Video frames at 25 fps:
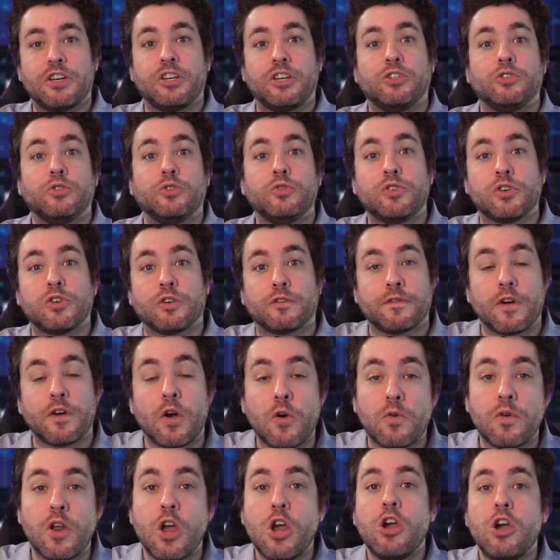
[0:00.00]
you lose your
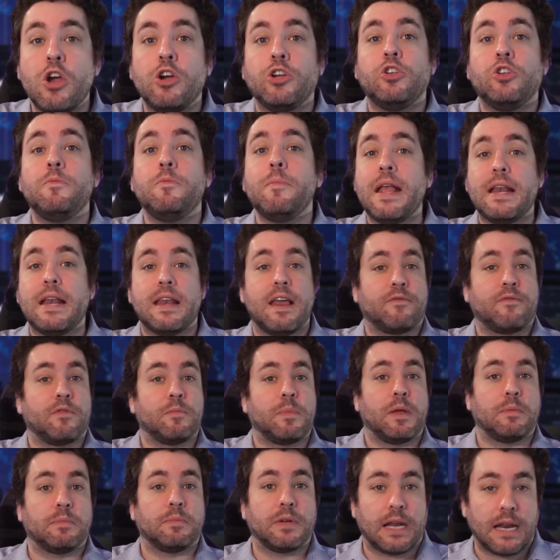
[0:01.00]
phone, you may never
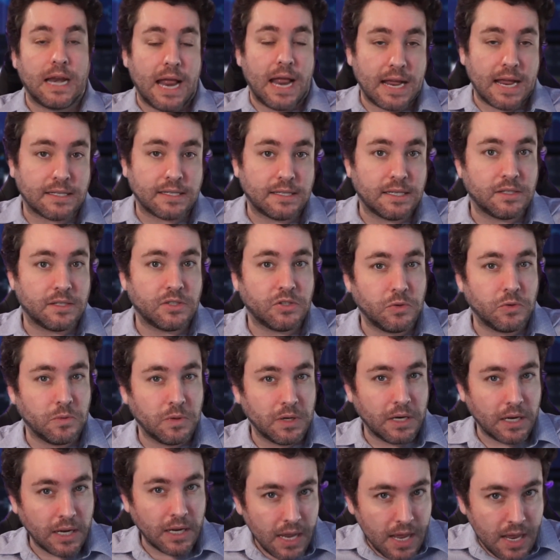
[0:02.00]
be able to get access to
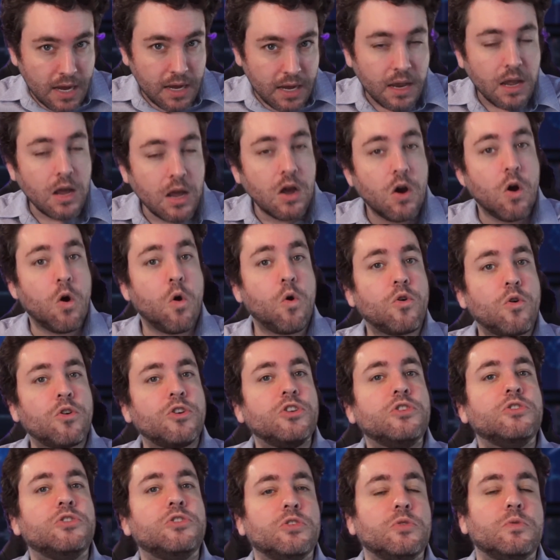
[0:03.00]
it again, or
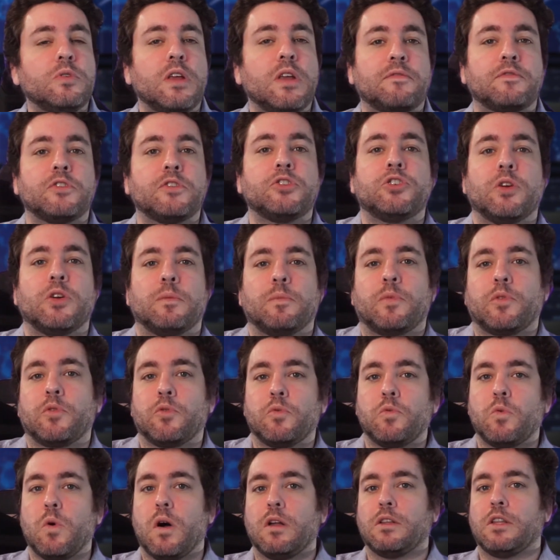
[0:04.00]
you do and you have to jump
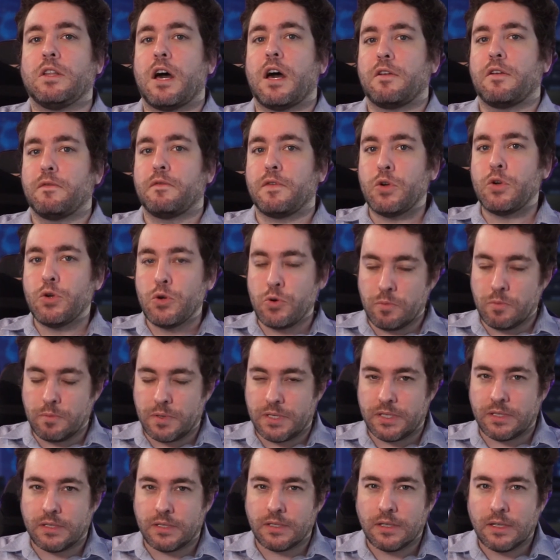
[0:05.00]
through a lot of
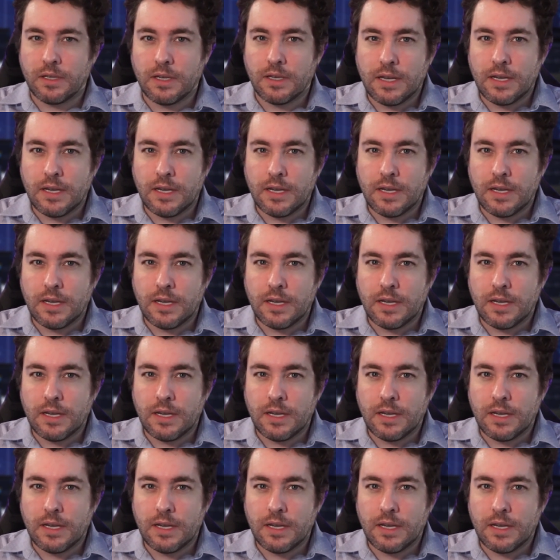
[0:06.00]
hoops.